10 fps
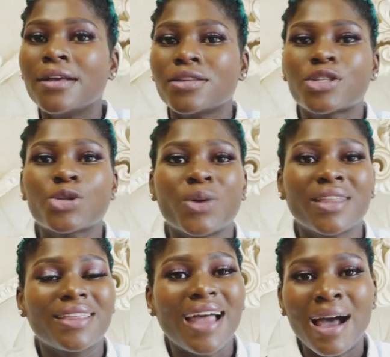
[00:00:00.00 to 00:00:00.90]

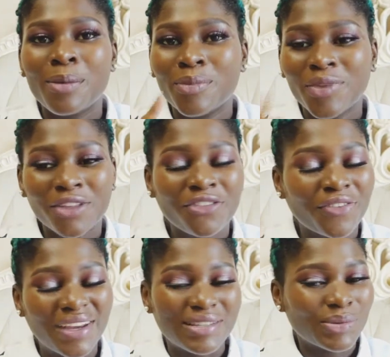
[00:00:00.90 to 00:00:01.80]
Sweet, I'm not
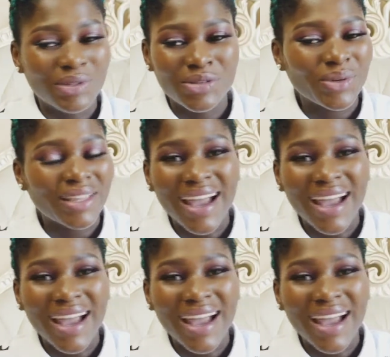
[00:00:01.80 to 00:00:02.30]
friends with sweet